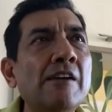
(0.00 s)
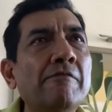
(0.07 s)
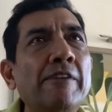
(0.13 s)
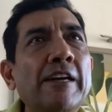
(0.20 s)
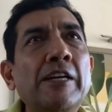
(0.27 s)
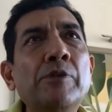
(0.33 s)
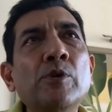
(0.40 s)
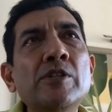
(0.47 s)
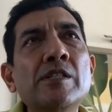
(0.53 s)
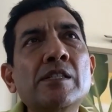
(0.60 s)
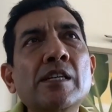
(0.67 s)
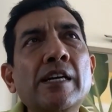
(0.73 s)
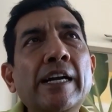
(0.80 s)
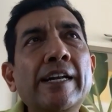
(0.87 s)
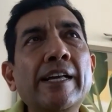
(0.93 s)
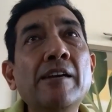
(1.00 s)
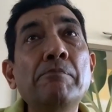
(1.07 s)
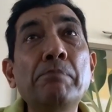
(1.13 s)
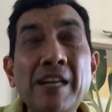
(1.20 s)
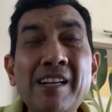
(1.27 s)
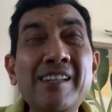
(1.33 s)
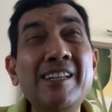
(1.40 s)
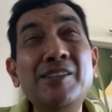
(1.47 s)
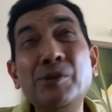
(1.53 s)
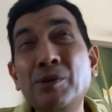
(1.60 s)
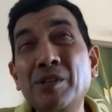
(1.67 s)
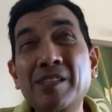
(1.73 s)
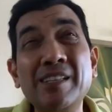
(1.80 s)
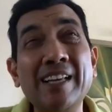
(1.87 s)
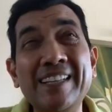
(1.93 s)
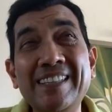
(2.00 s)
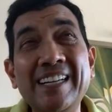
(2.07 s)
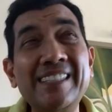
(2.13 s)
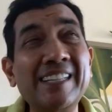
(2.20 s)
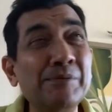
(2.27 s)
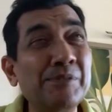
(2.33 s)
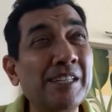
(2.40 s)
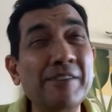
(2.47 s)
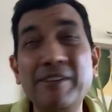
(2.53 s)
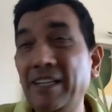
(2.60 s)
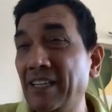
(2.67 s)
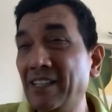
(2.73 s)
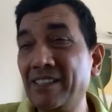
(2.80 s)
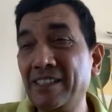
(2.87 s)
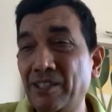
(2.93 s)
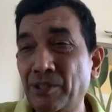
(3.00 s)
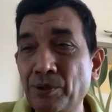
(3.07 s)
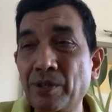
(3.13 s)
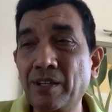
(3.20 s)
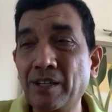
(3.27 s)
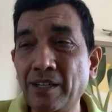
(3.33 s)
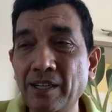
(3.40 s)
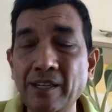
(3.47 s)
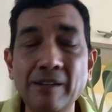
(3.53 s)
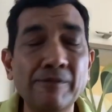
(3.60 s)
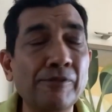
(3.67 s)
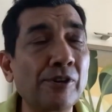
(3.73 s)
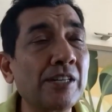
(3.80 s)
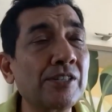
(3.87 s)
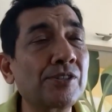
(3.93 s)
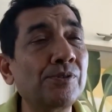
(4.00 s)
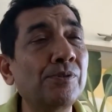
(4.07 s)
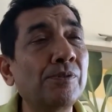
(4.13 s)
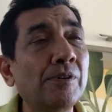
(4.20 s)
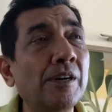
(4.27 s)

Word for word: when it was getting built it took at that time seven years it took for us to